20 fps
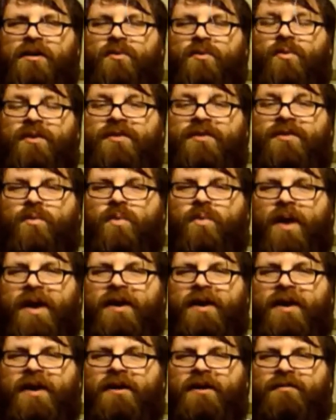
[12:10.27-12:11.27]
with the
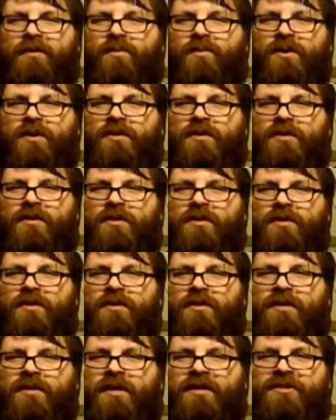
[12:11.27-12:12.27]
weight of the world on his
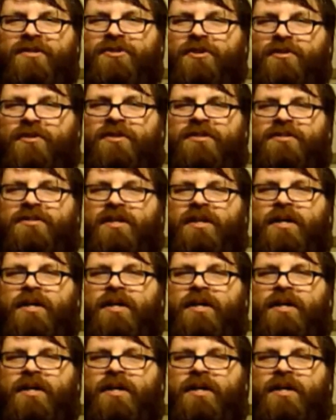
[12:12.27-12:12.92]
shoulders.